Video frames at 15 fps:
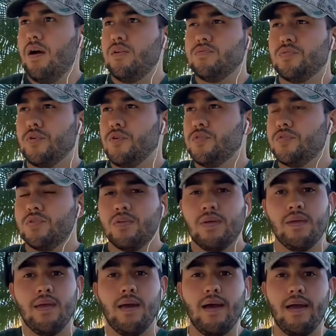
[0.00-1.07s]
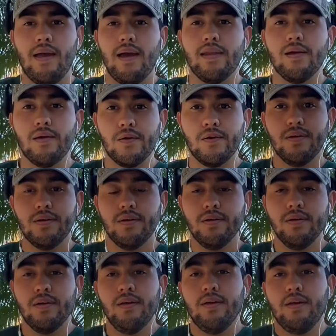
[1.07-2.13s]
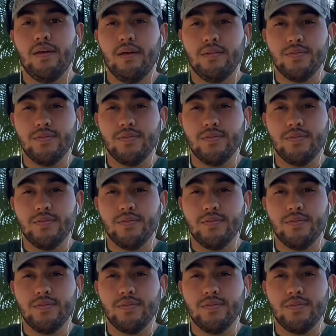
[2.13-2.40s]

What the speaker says: First, I had a hernia in